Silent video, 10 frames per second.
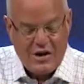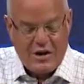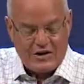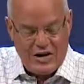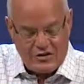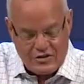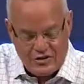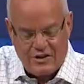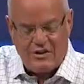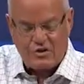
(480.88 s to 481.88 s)
unless the
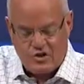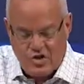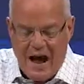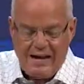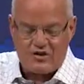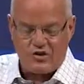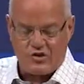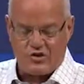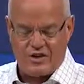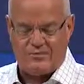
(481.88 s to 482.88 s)
leader
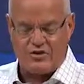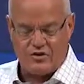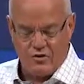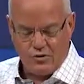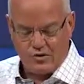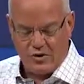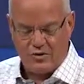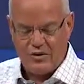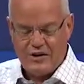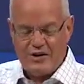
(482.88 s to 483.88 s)
challenges them to do so.
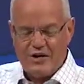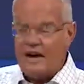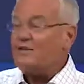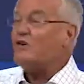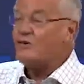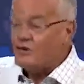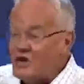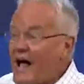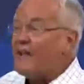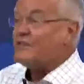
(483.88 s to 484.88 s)
And you're
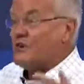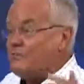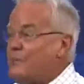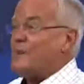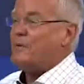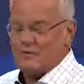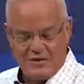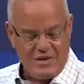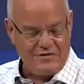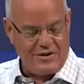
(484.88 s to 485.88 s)
challenging people to
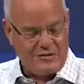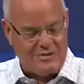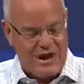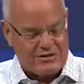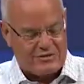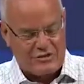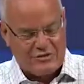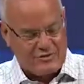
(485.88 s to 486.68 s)
give their best. So